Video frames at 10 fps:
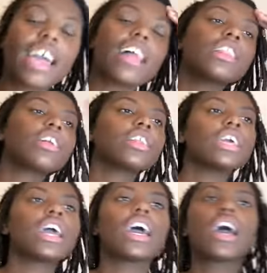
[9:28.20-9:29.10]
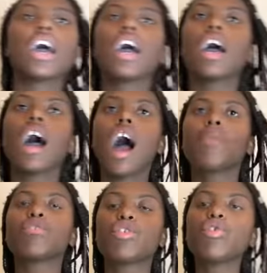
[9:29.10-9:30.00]
Like, I literally,
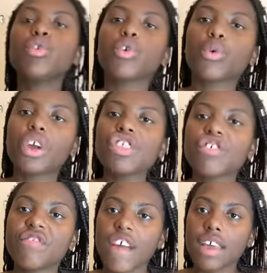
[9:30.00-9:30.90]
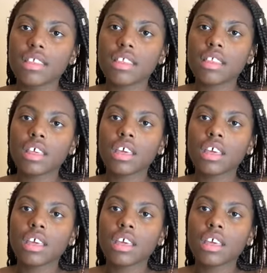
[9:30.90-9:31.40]
I'm too cringe fest